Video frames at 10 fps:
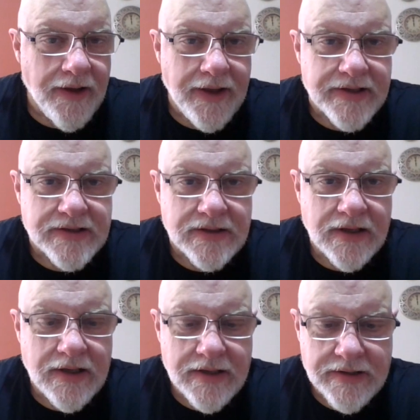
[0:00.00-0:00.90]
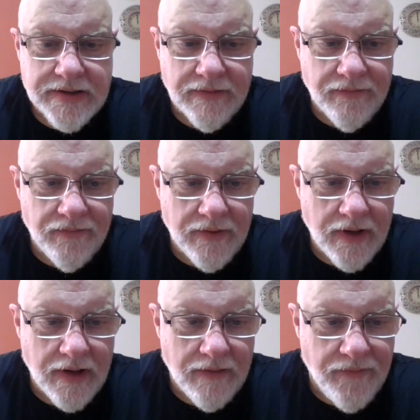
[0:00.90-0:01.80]
It's his
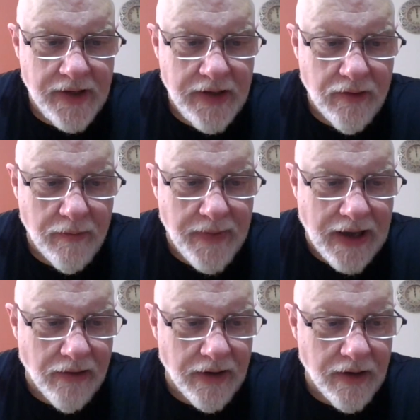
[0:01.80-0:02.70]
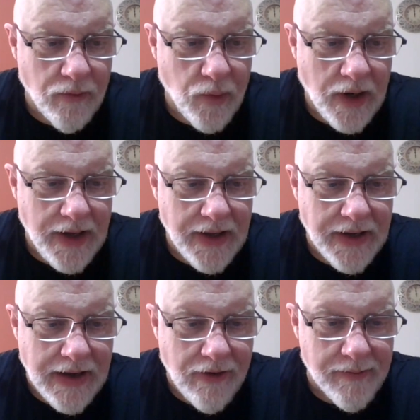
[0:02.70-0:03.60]
video about why and
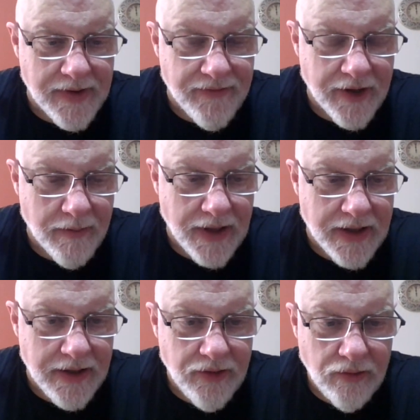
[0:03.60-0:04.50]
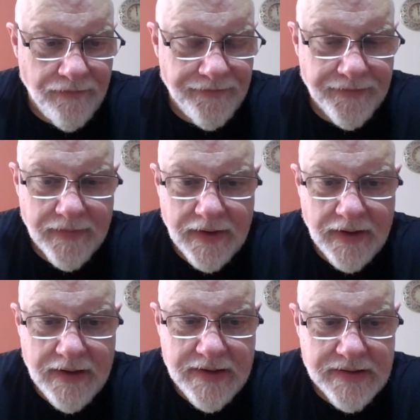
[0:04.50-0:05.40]
how I'm giving up my Kindle.
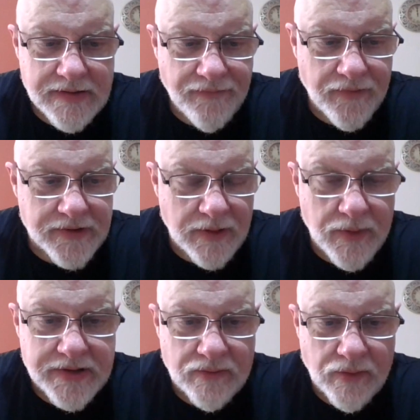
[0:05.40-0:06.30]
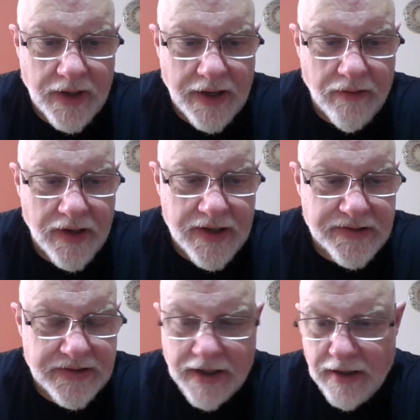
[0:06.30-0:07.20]
He's, for some reason, when I go to
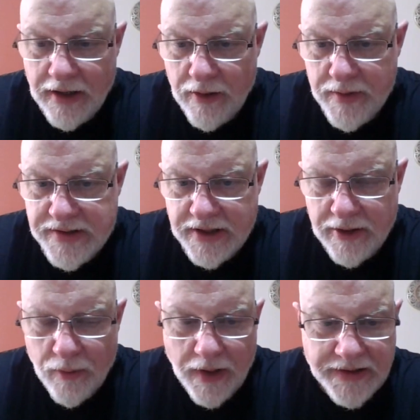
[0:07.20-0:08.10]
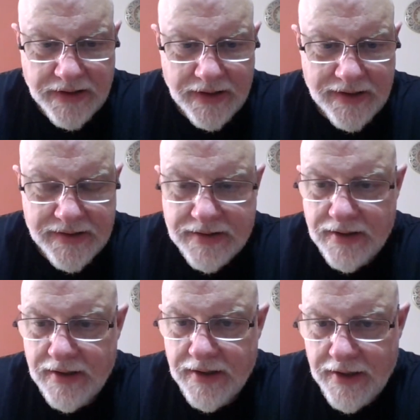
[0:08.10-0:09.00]
his channel, I always end up watching his
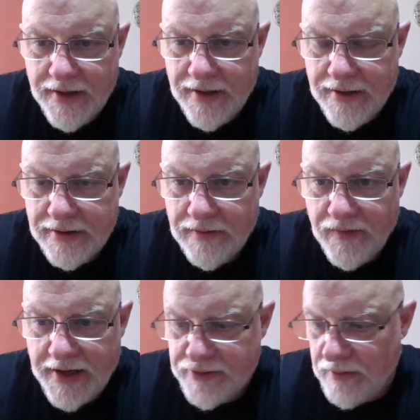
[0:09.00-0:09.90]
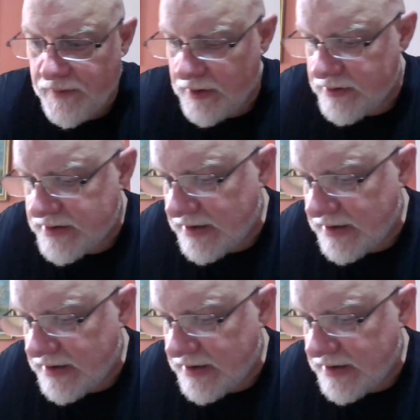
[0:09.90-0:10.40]
device reviews.